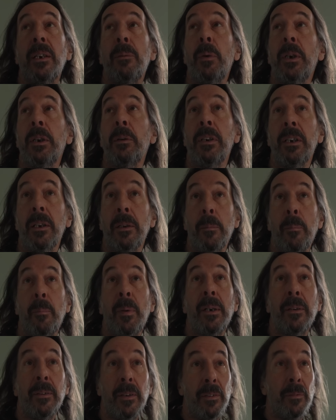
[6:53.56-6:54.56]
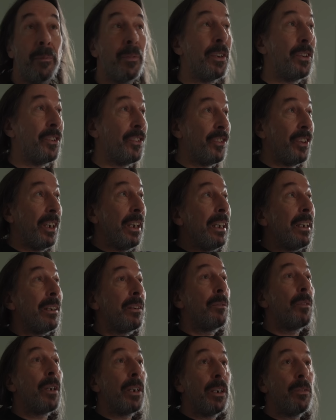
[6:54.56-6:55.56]
then we can get the
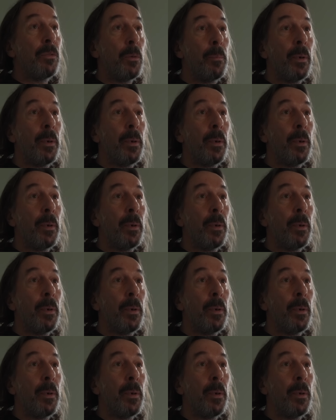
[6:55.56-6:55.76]
ceiling ready for